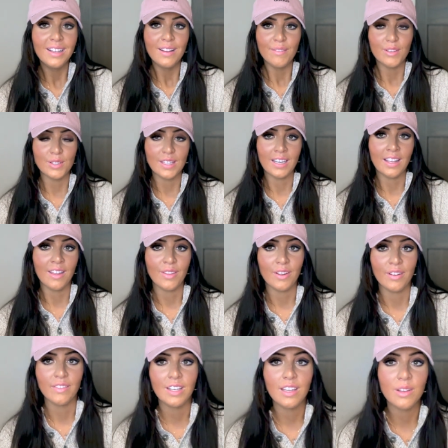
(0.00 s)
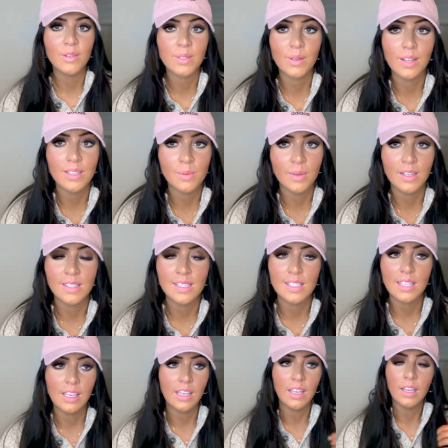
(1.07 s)
if there's any other videos you guys wanna
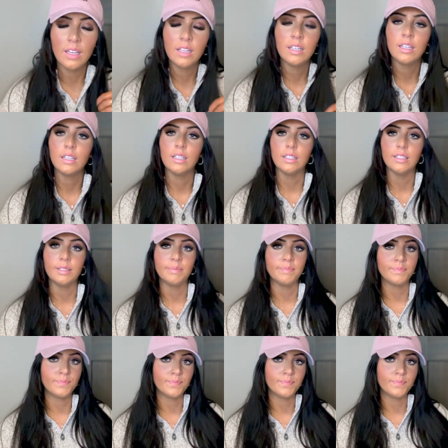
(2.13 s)
see. I